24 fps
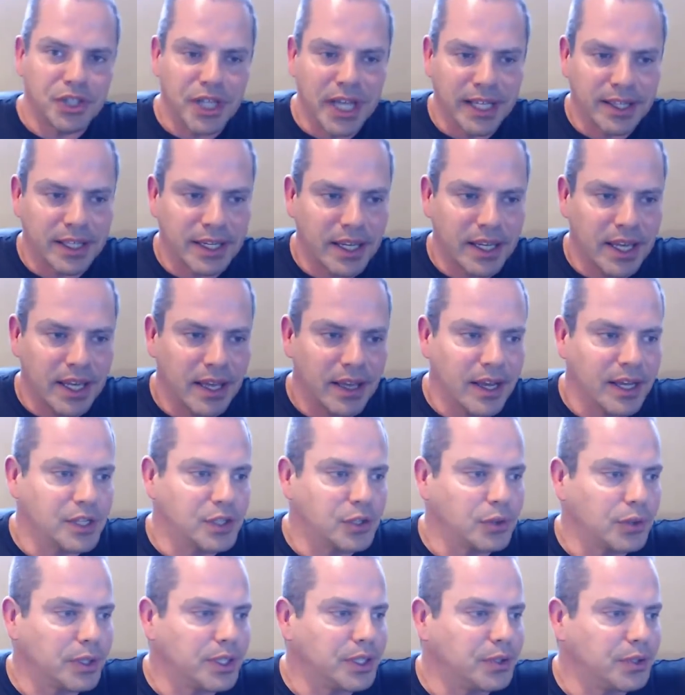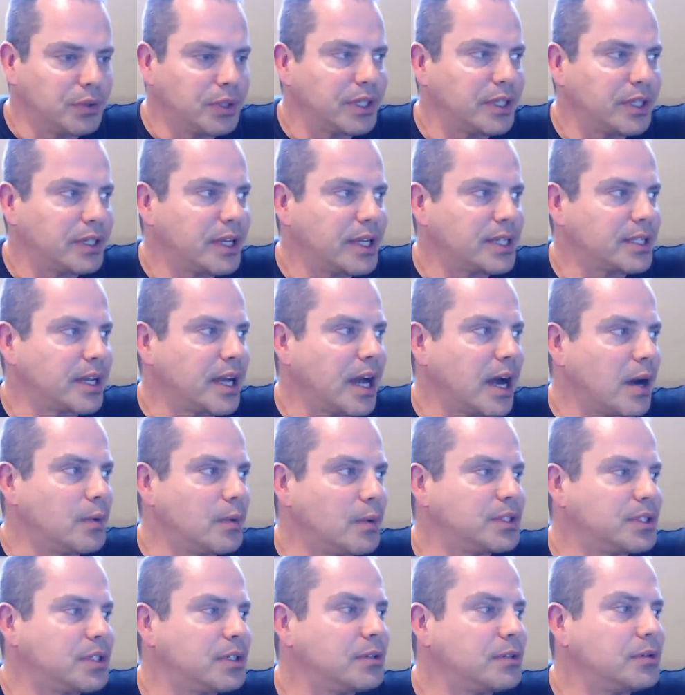chat today. I enjoyed doing it, as I
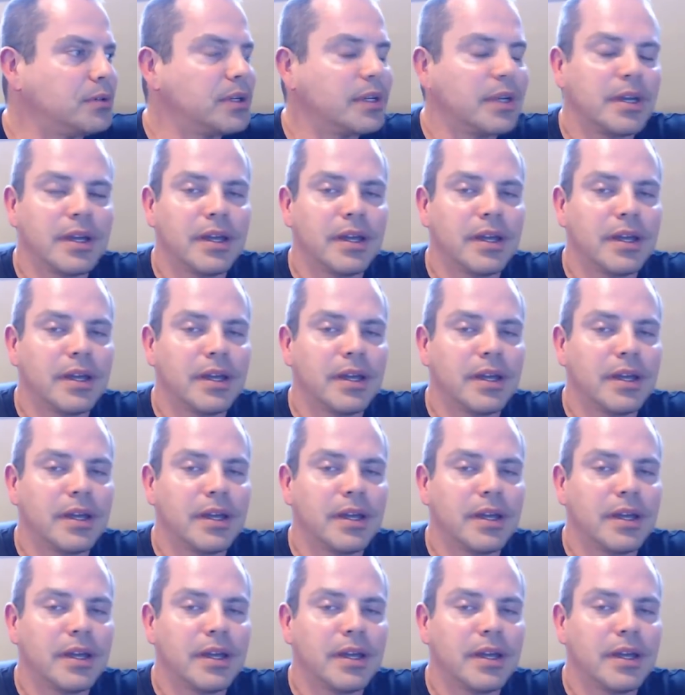always do.